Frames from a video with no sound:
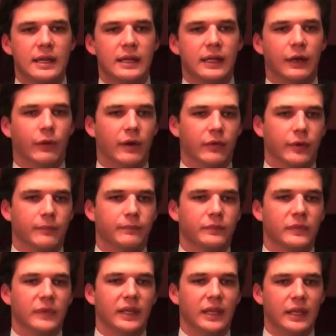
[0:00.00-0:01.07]
However,
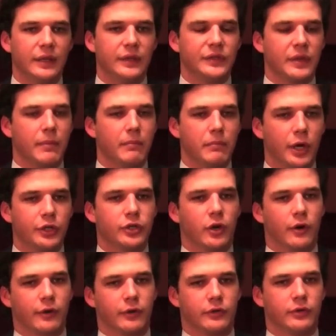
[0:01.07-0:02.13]
it is much
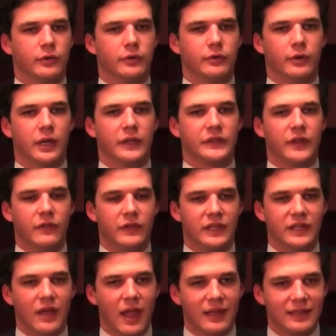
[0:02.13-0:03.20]
harder to address
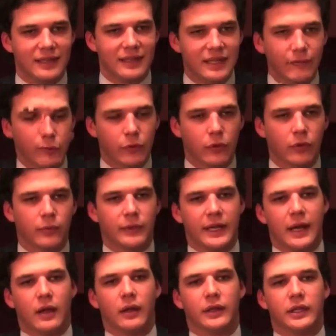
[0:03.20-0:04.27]
the difficult
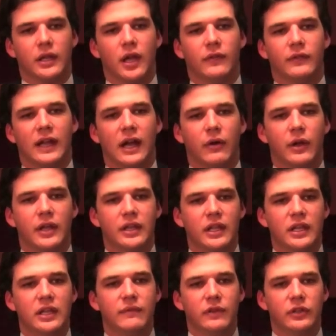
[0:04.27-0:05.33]
reality of how an
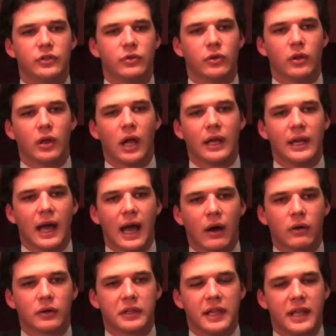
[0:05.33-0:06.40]
individual on
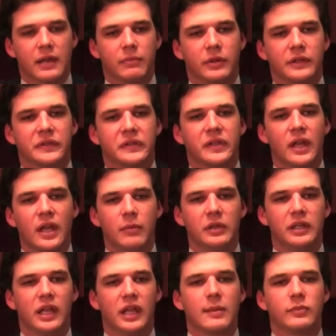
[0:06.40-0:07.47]
our campus
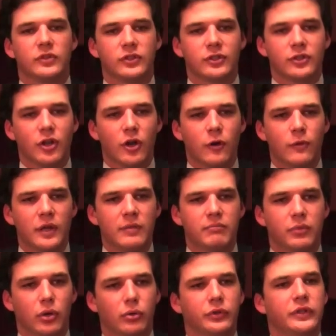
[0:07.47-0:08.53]
became so
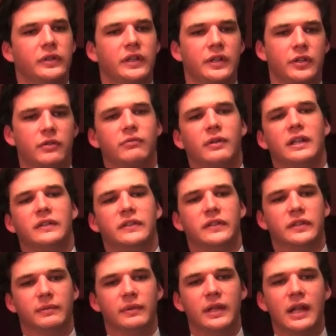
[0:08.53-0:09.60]
emboldened in their
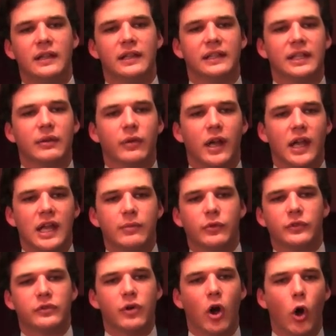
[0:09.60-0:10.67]
racism that they were
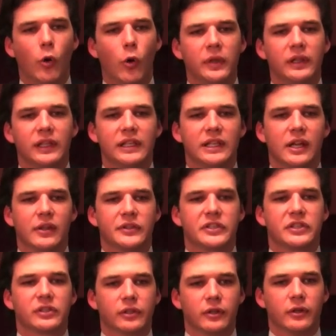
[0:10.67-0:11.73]
able to openly yell
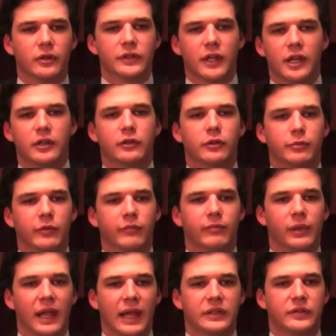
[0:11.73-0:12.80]
slurs at a group of
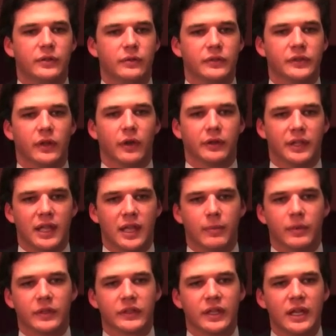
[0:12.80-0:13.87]
black students on
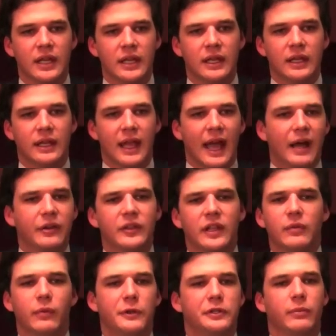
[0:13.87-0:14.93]
campus. How did
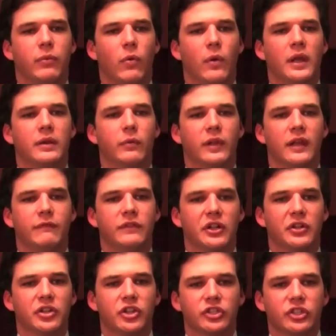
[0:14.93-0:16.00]
they reach the point where they
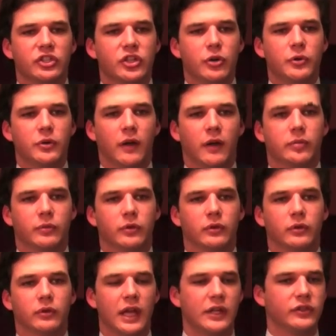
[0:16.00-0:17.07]
felt so
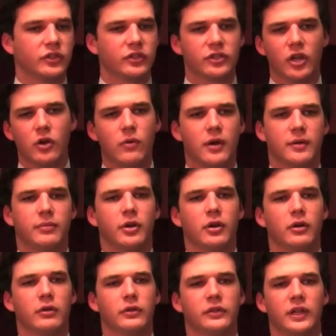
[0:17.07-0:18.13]
comfortable and so
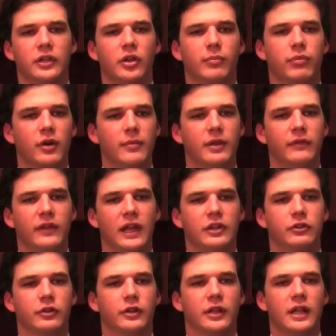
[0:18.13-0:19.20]
unopposed in their primitive
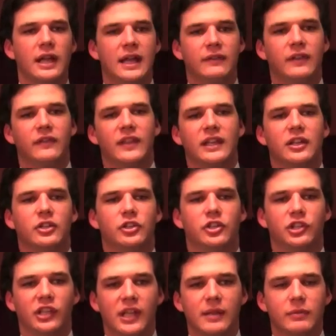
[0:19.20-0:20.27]
hatred that they could
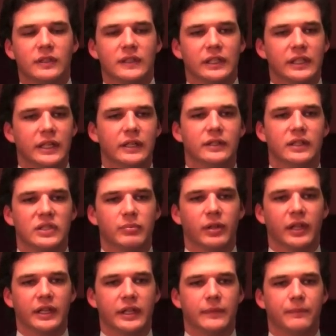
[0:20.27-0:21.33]
shamelessly
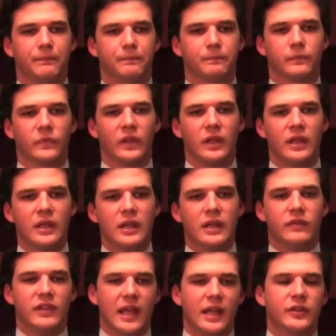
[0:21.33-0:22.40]
display it?
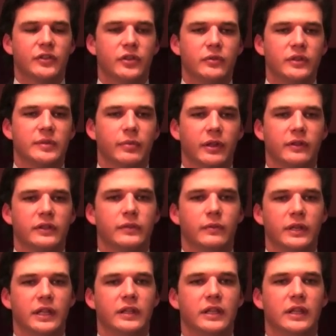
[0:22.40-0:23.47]
The attitude displayed this
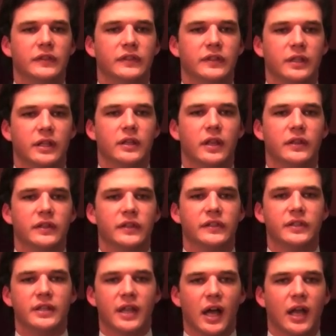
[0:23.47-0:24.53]
week in the incident
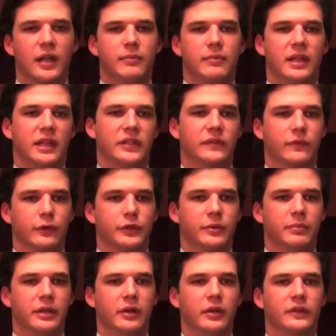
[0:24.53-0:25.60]
does not make its first
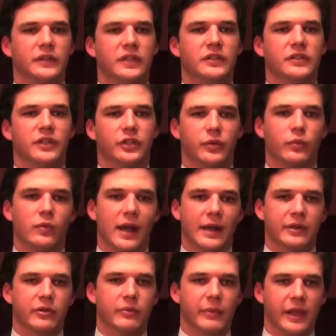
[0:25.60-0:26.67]
appearance in such a
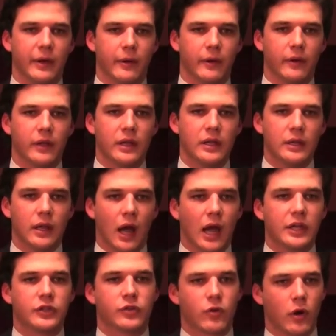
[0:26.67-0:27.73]
radical manner.
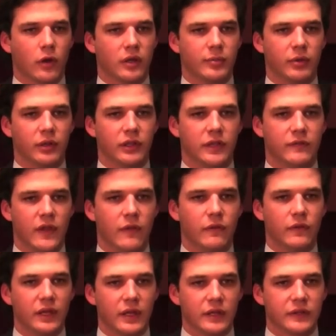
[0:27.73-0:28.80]
I strongly believe
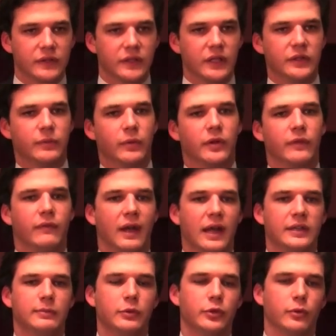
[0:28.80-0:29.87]
that this is where the
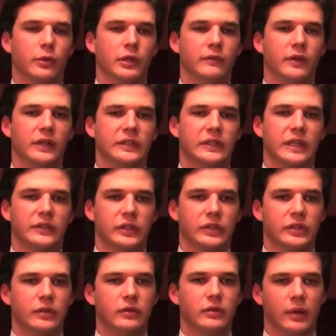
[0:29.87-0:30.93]
vast majority of us as a
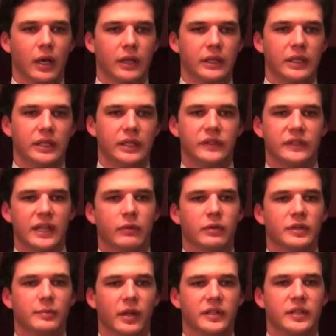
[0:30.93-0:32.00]
student body can take
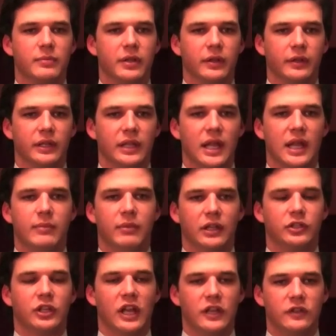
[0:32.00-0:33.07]
responsibility and
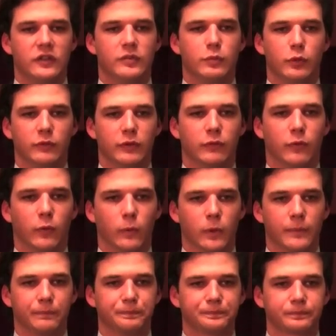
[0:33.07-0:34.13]
make changes moving forward.